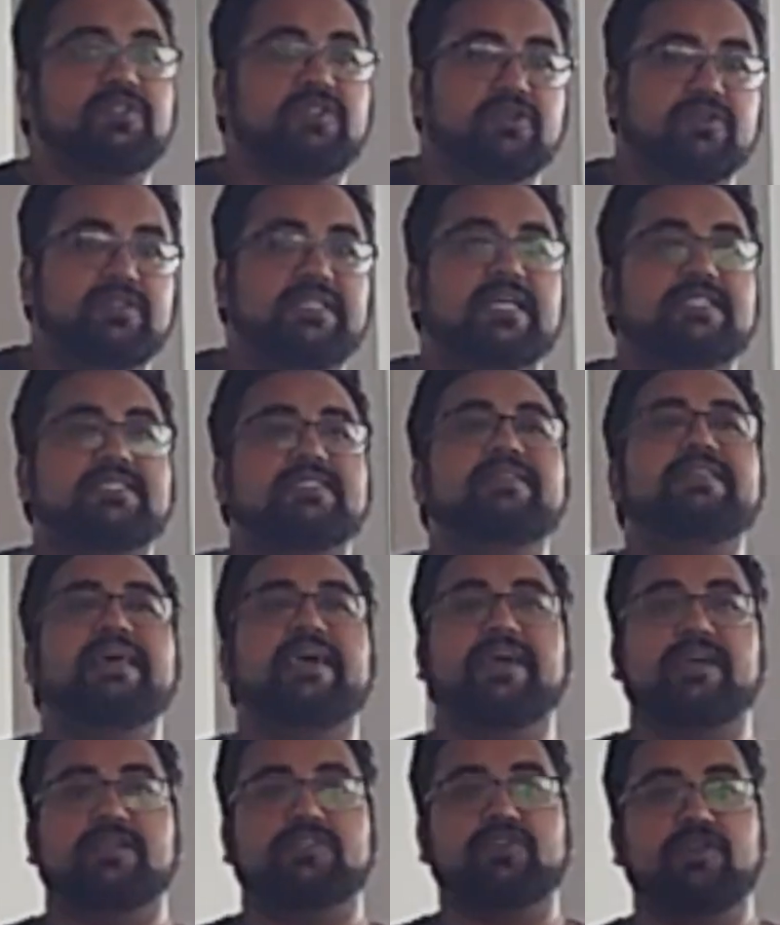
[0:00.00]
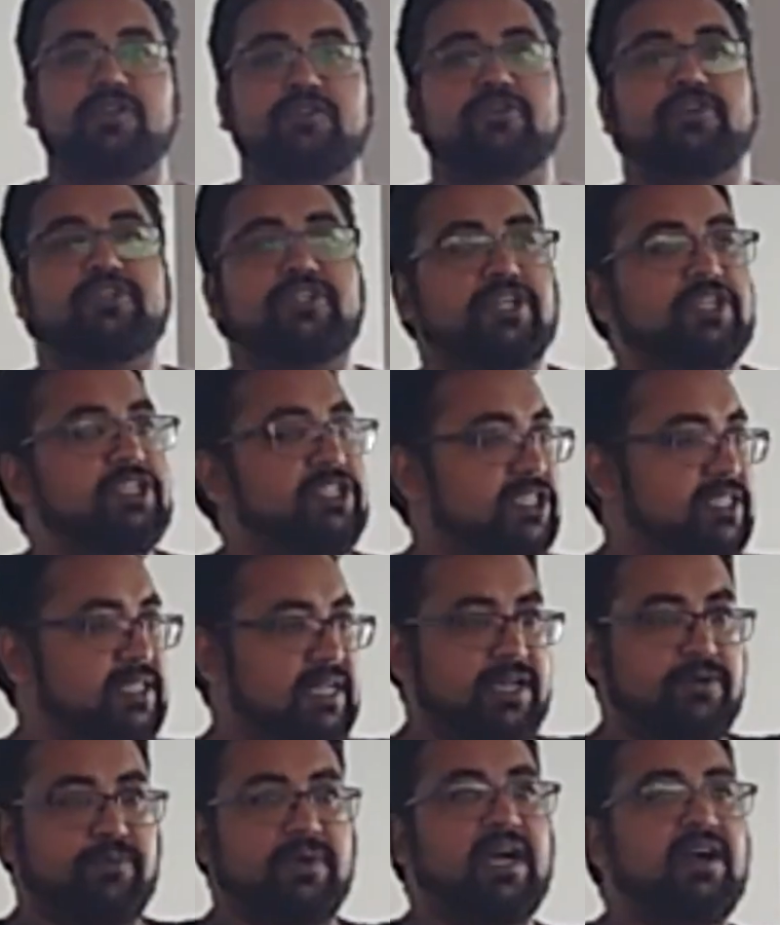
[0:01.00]
So that's their solution, just
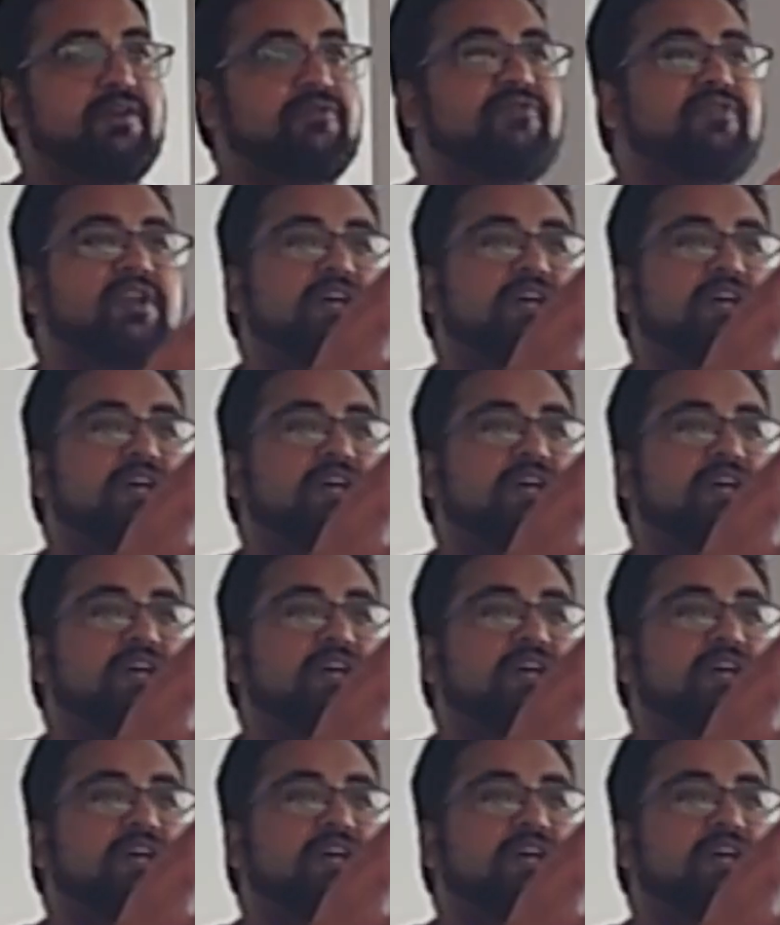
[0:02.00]
like we have